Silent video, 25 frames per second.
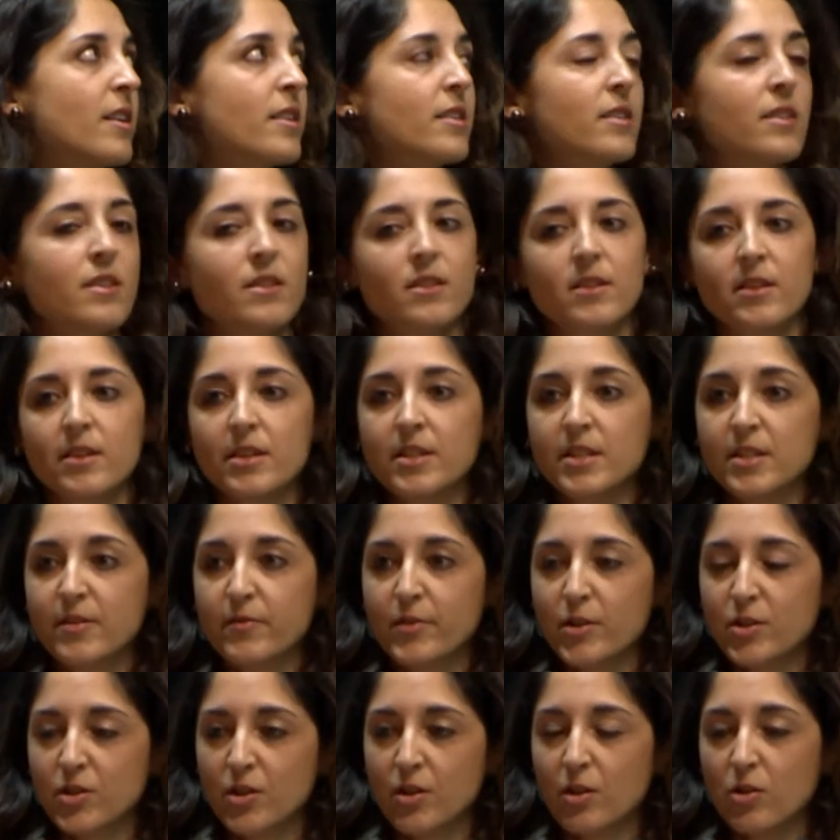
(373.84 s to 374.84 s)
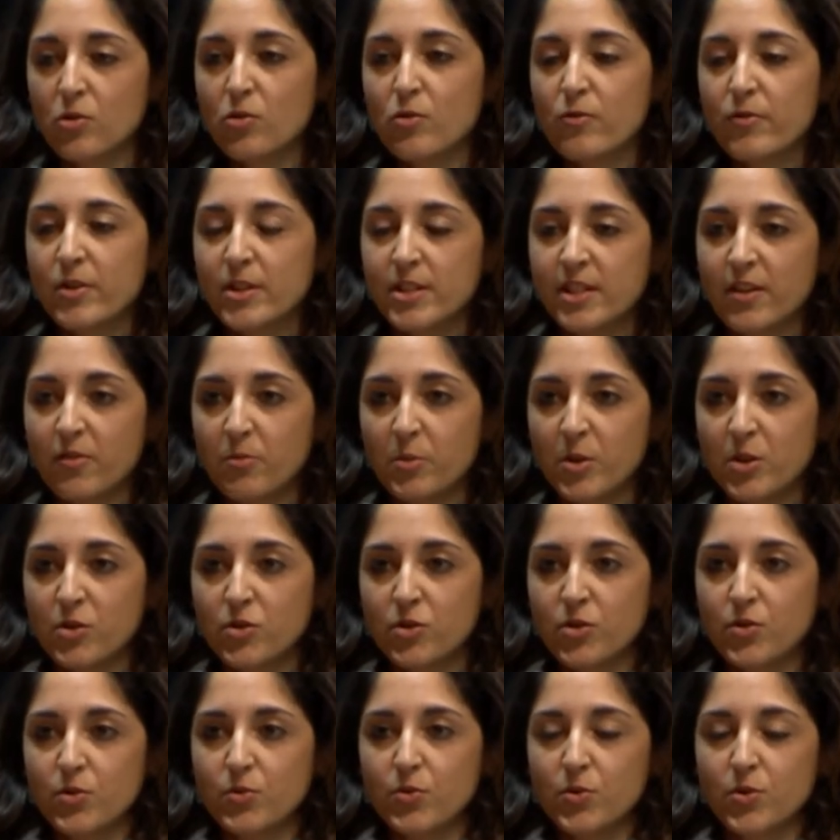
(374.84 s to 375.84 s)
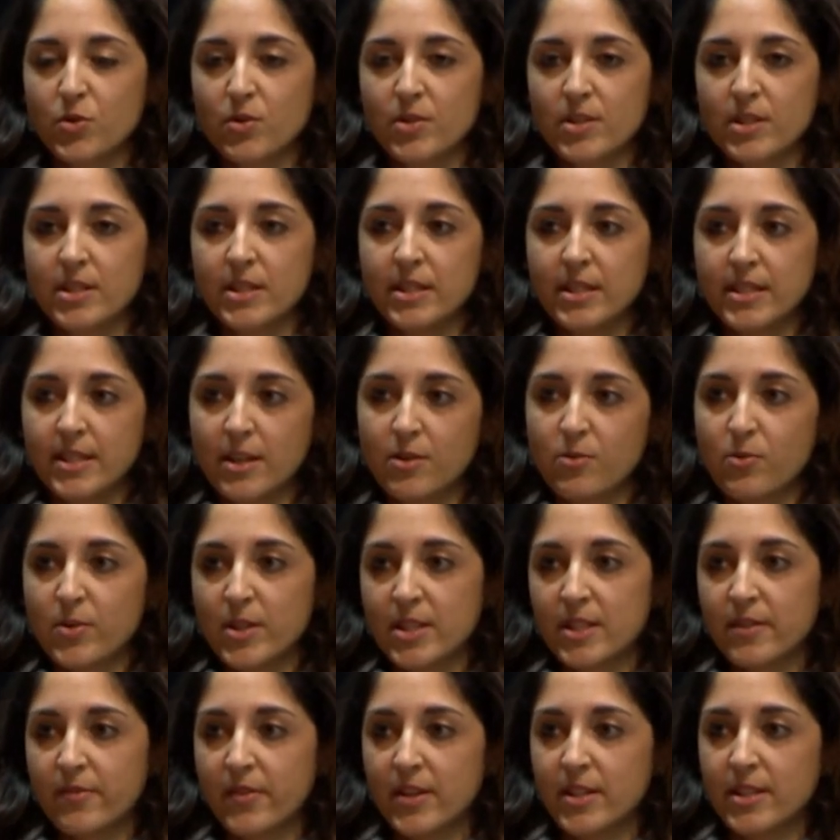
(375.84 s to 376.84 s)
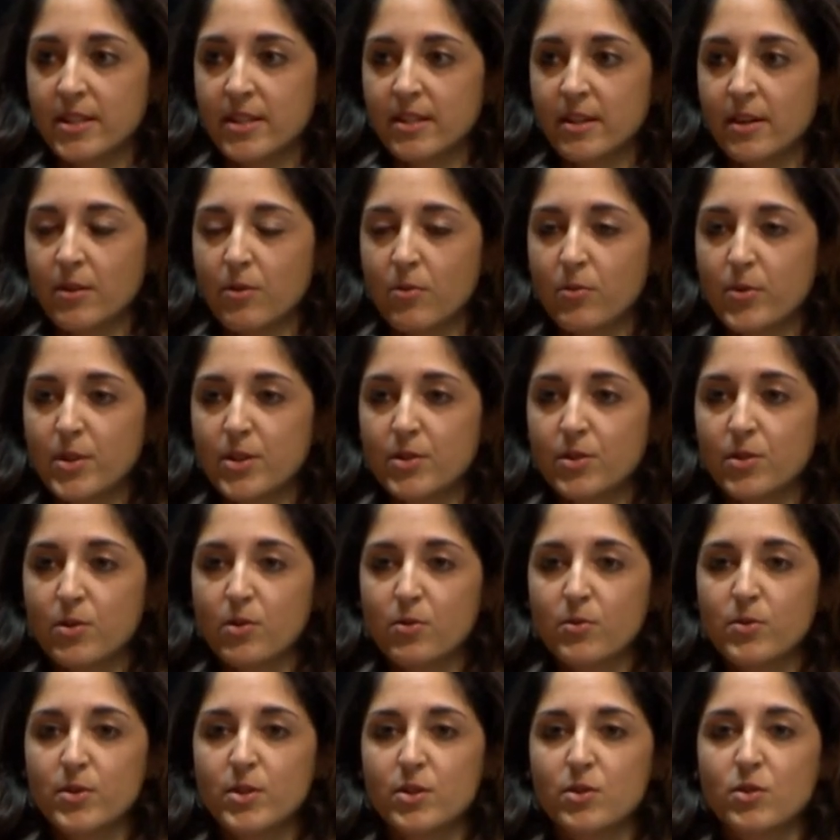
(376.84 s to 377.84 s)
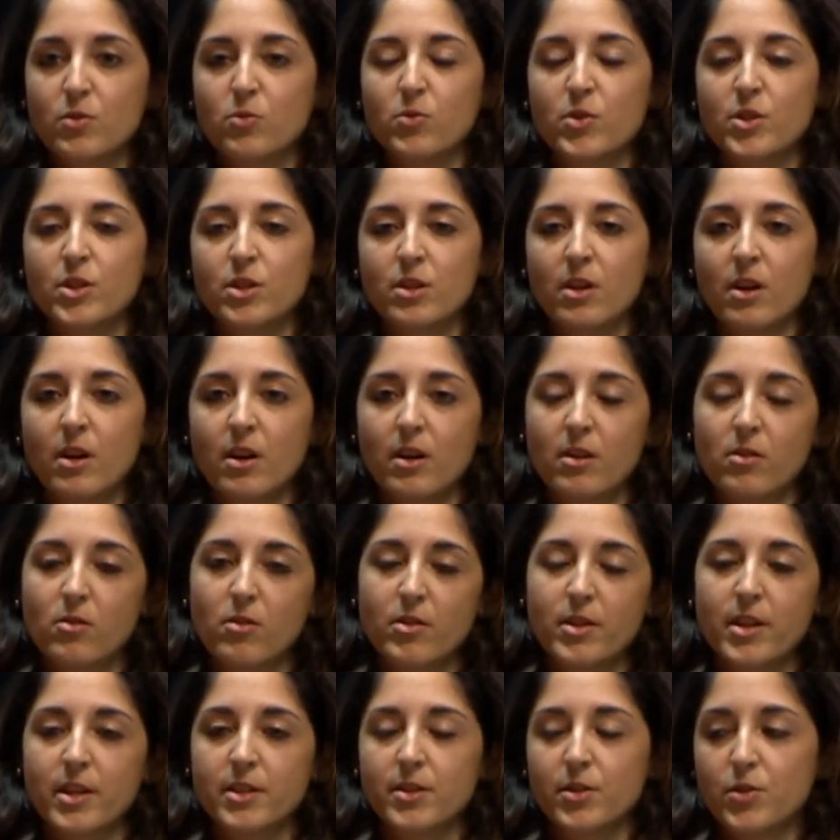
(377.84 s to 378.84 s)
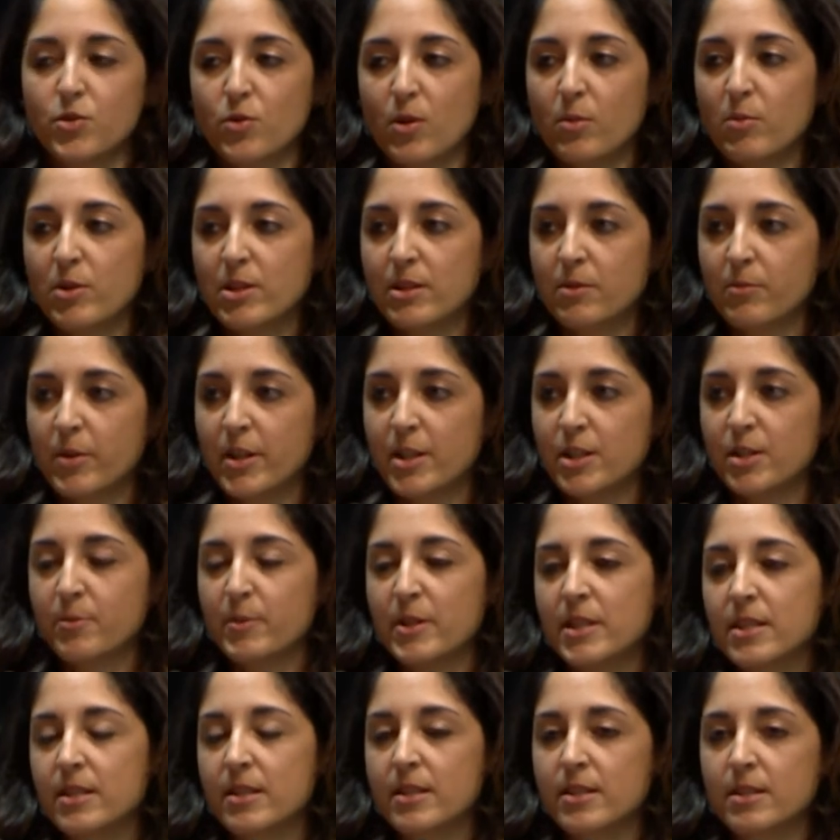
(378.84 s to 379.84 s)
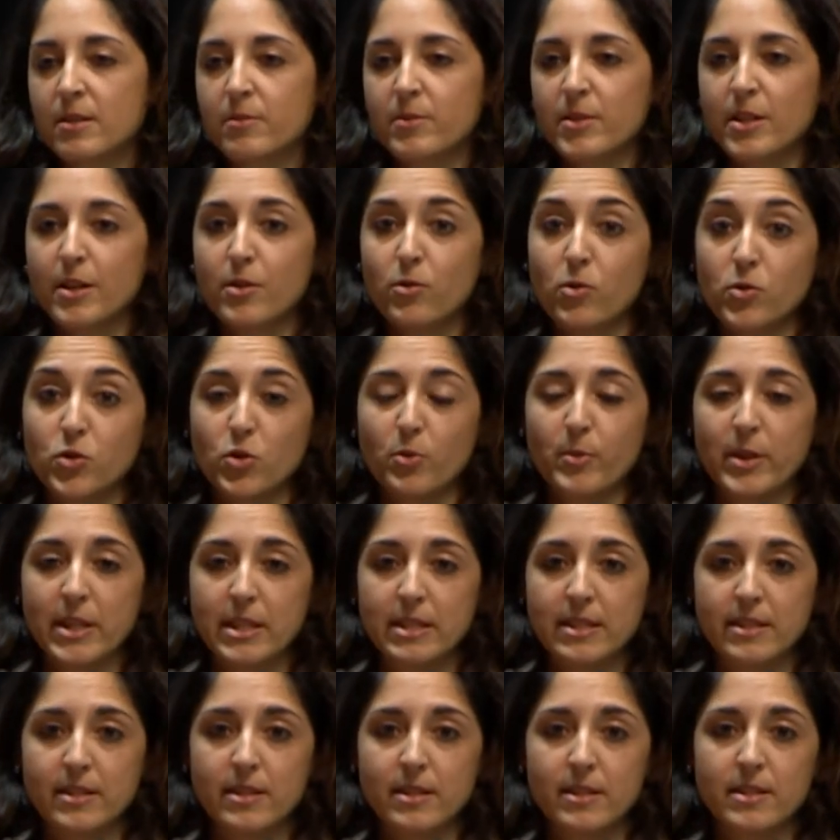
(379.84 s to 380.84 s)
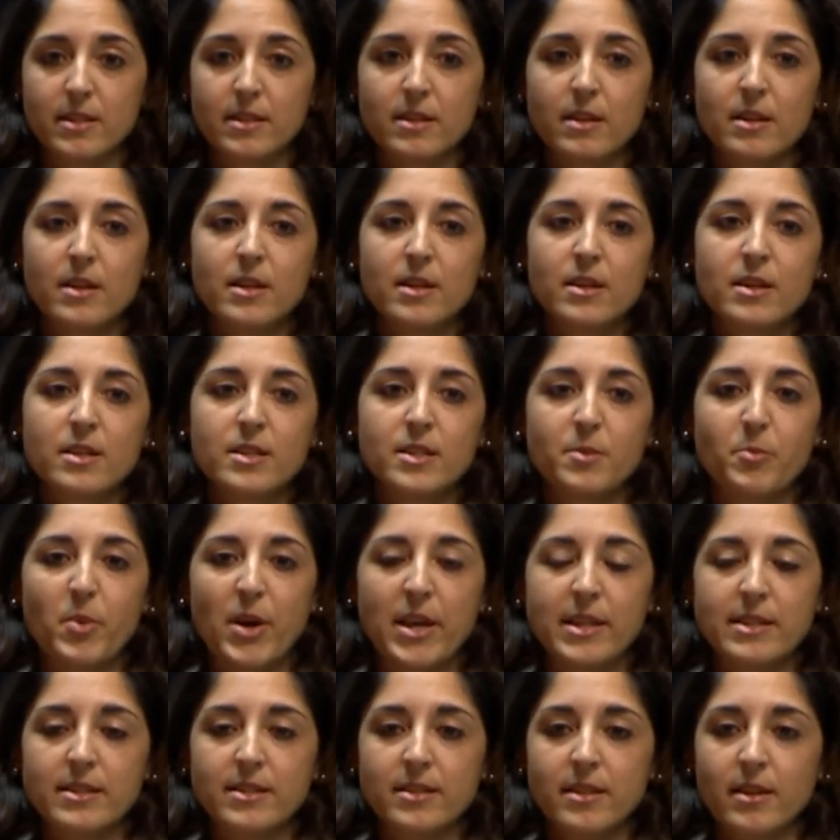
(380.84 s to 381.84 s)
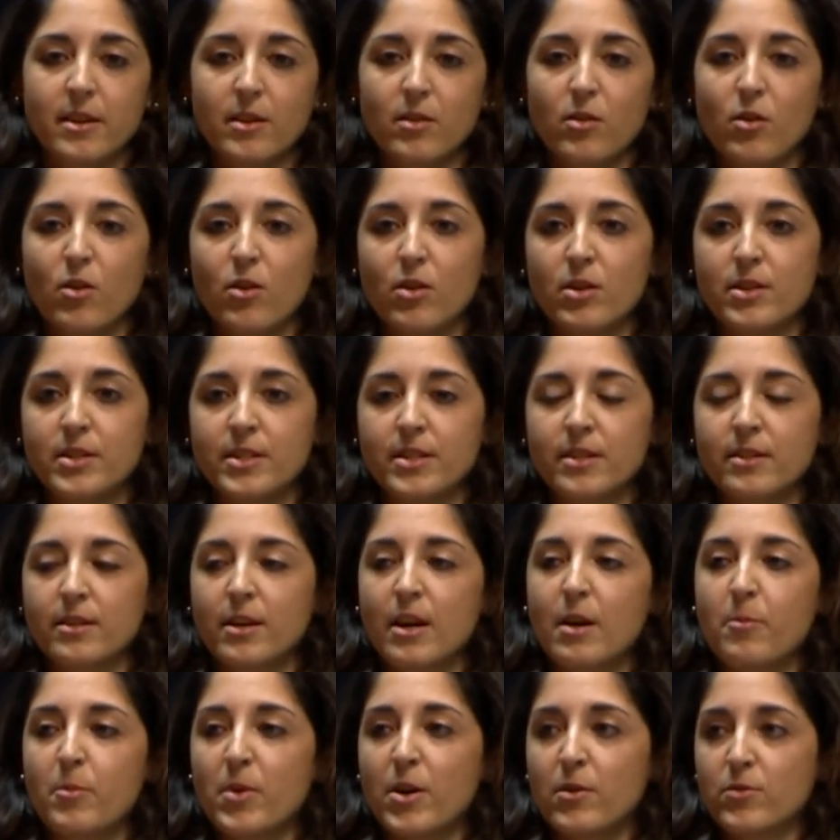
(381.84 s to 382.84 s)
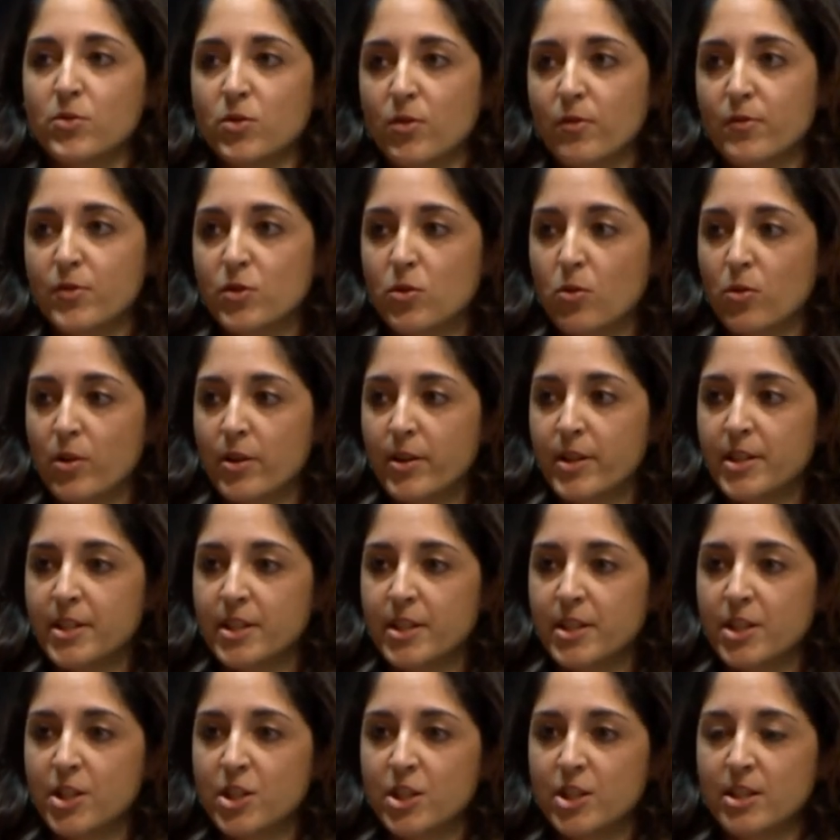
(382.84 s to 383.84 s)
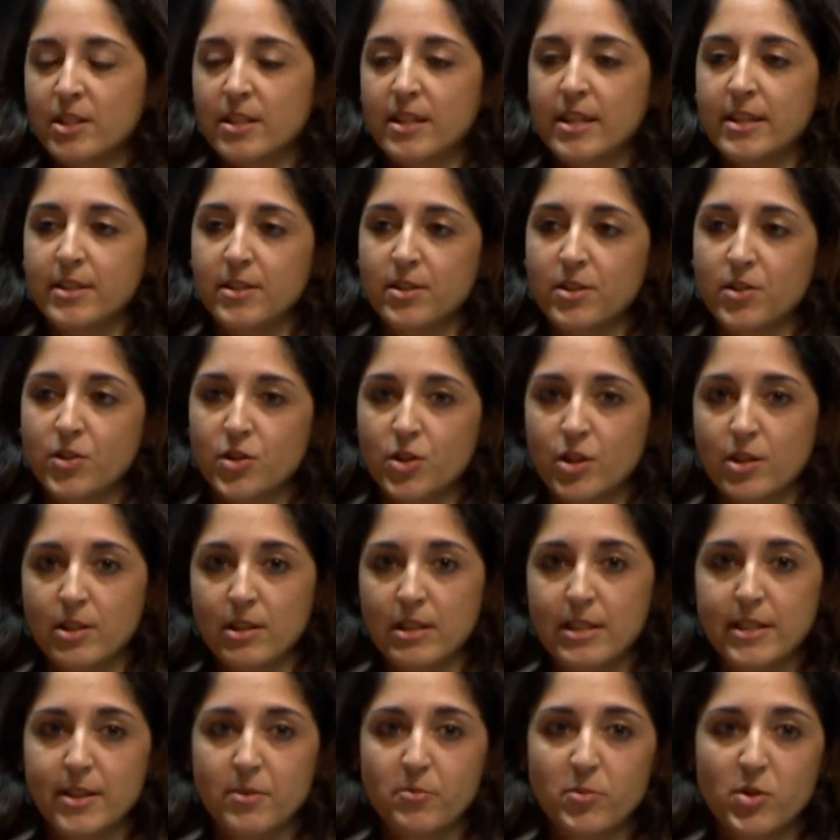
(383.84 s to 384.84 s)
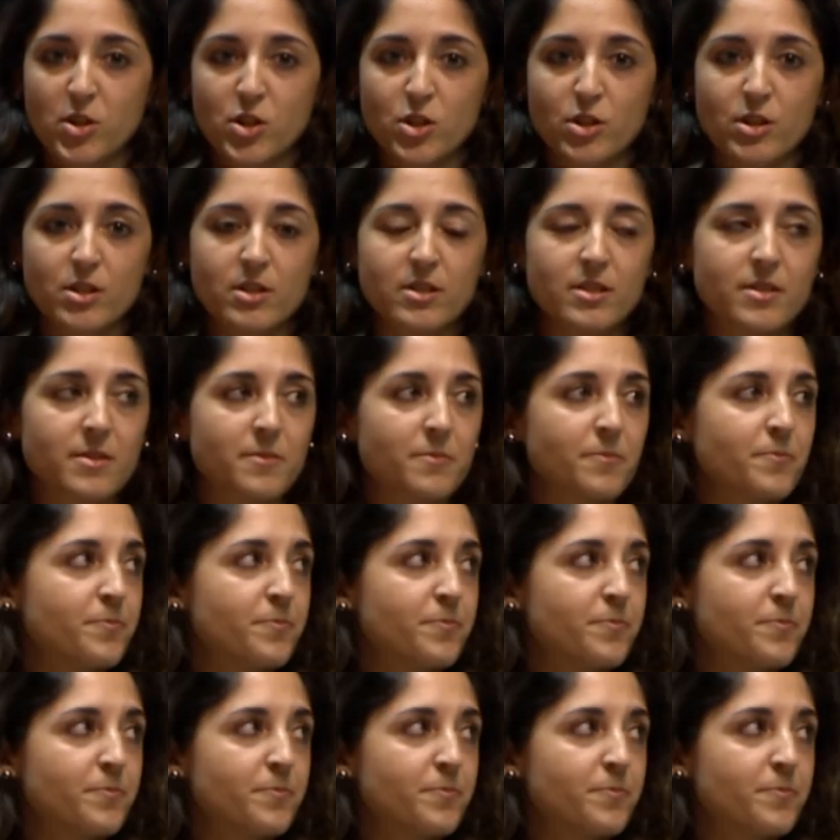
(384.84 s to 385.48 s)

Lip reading: These vertical louvers have been introduced on the east and west facing windows, which are connected to a building management system and automated depending on the amount of solar radiation and the internal temperatures.